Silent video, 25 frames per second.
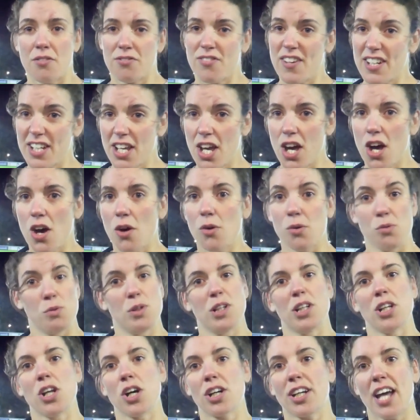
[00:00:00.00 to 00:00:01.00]
video,
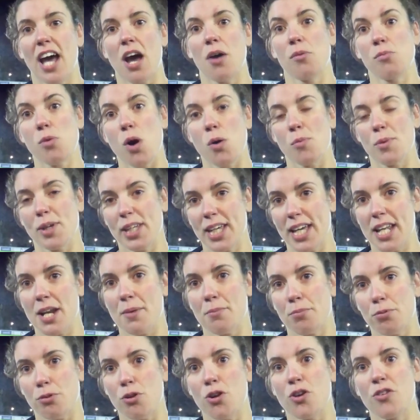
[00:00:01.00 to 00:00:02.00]
we'll look at what we can
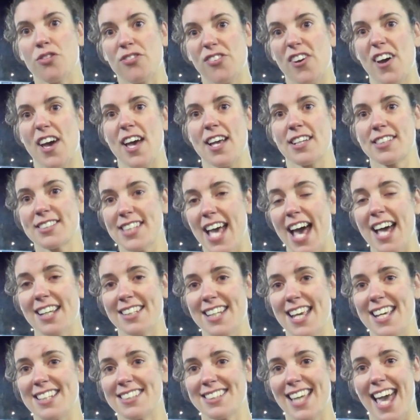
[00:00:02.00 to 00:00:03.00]
improve for
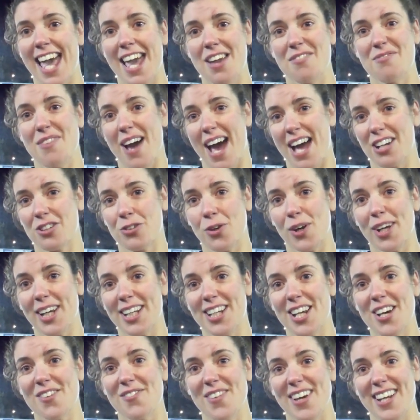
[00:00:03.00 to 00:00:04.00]
Saturday's game at
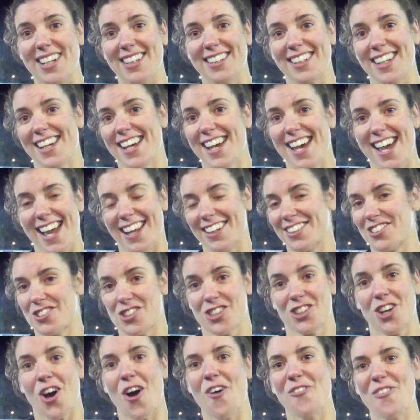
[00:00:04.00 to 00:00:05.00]
Twickenham and I
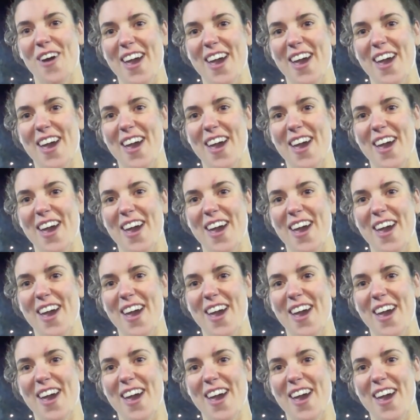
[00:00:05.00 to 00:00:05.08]
just can't